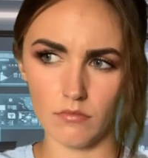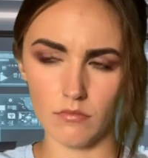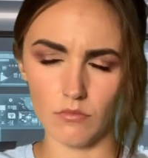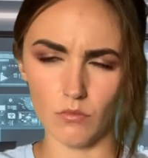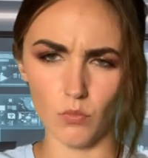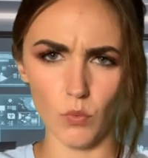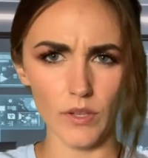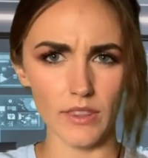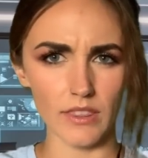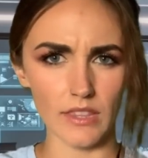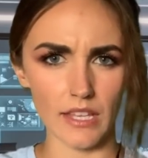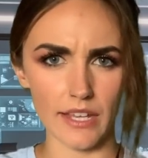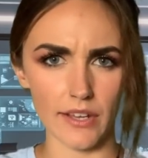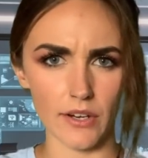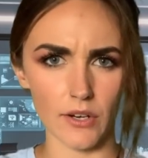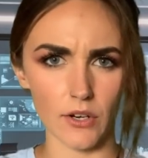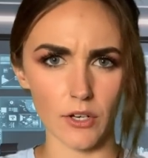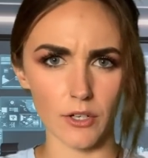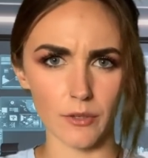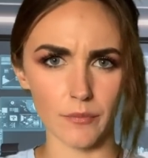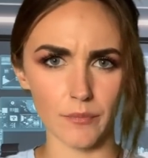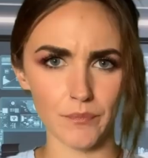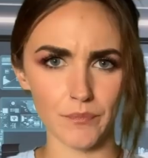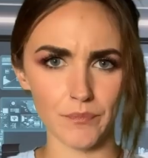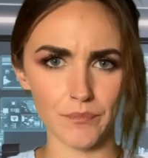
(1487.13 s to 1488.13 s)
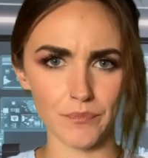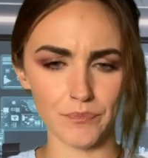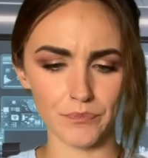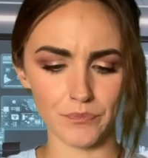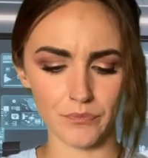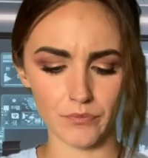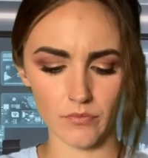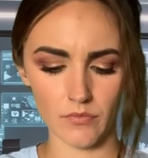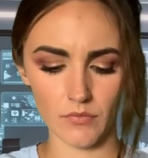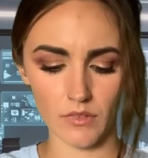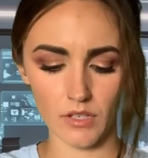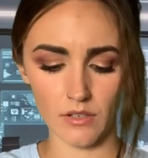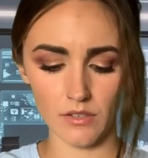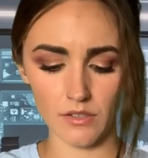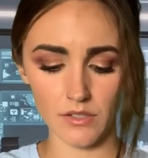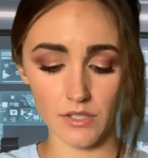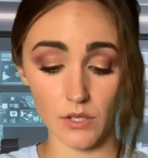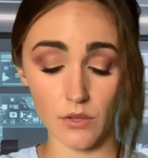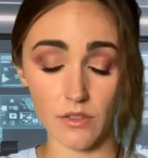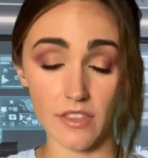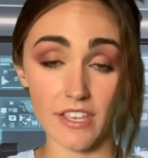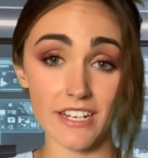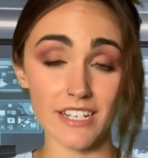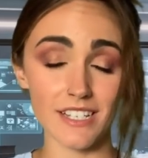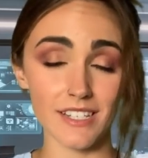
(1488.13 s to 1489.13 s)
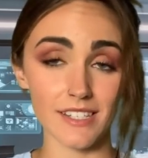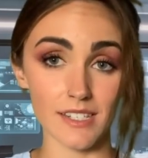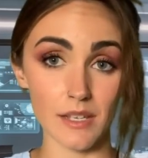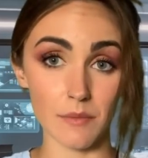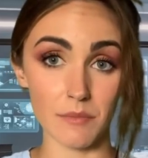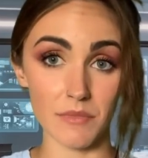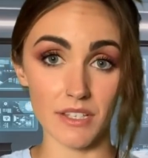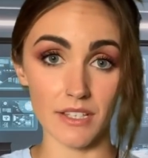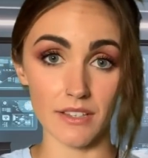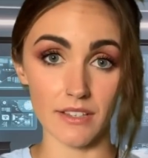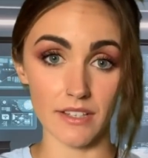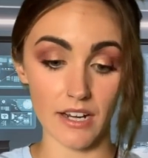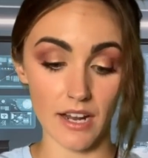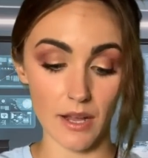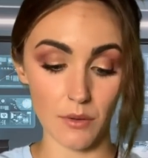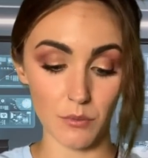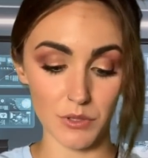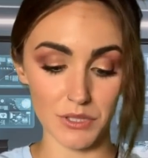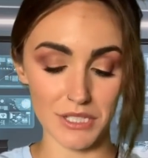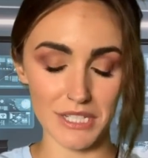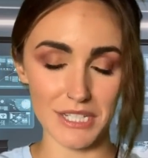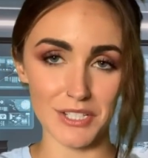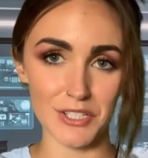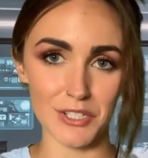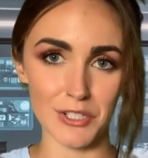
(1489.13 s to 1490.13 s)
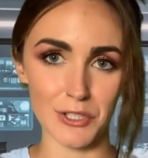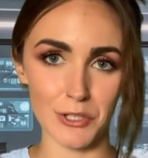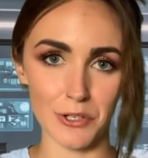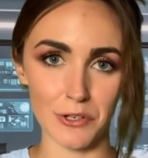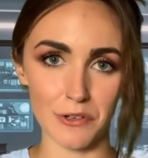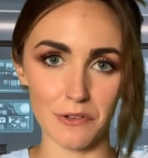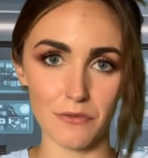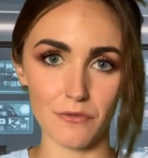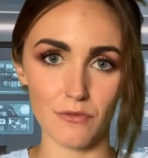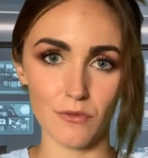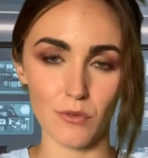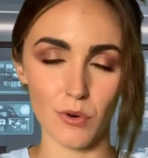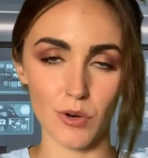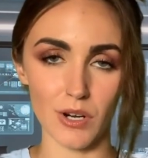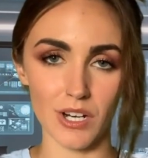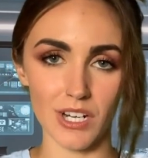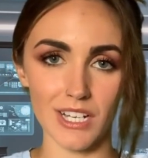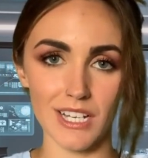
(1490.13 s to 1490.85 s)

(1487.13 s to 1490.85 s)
what they are. So that is something that I will need to learn for